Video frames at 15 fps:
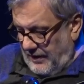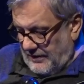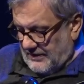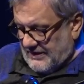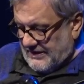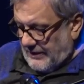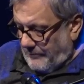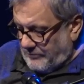
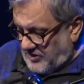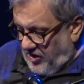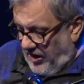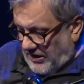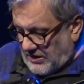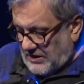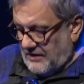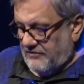and
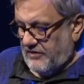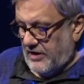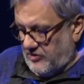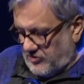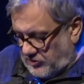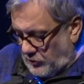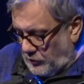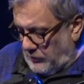subjectively
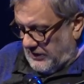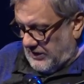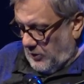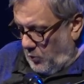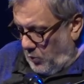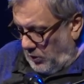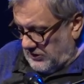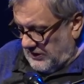choose
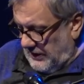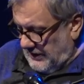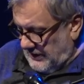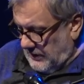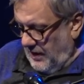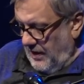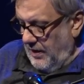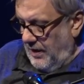what
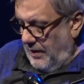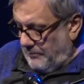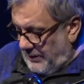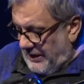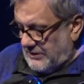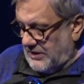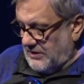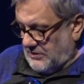is
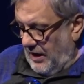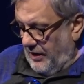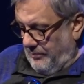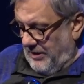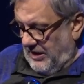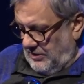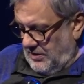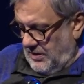
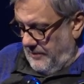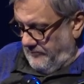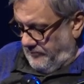predetermined.